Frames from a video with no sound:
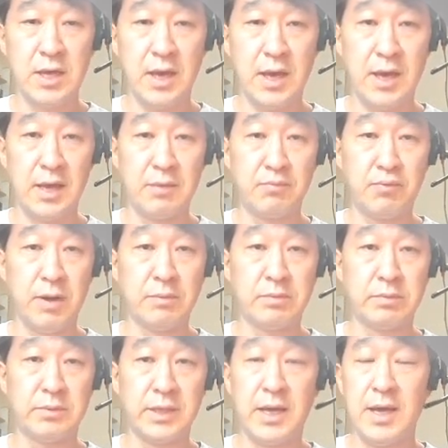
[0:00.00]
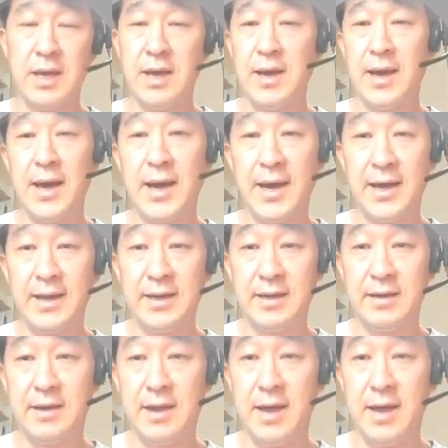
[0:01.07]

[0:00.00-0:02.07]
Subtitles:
and probably hide it